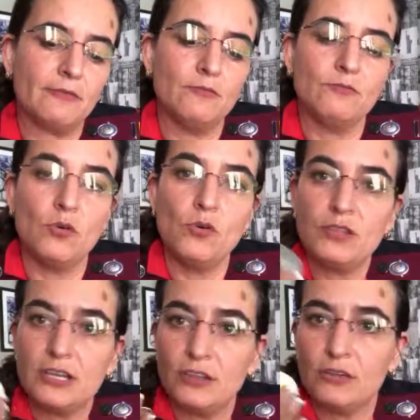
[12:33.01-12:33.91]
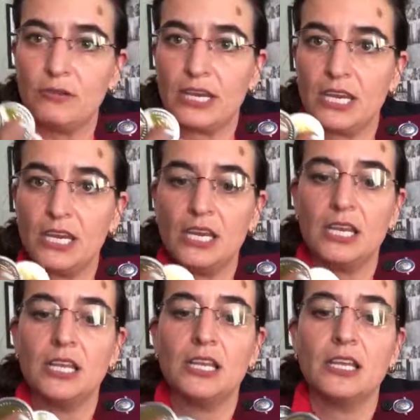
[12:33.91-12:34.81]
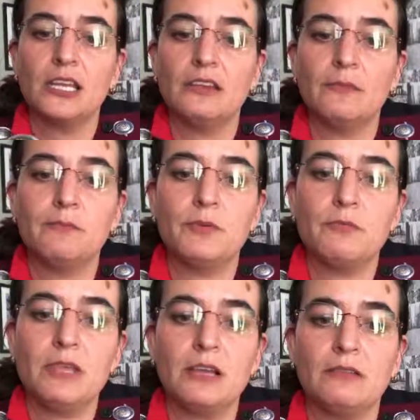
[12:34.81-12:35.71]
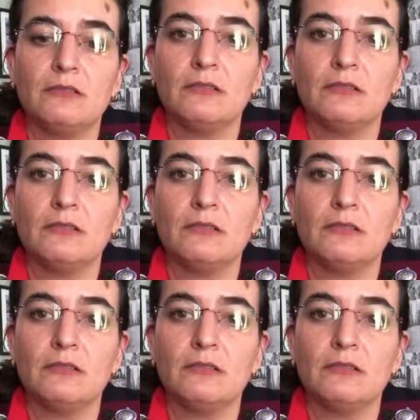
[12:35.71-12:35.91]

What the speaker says: more than 3 per meal.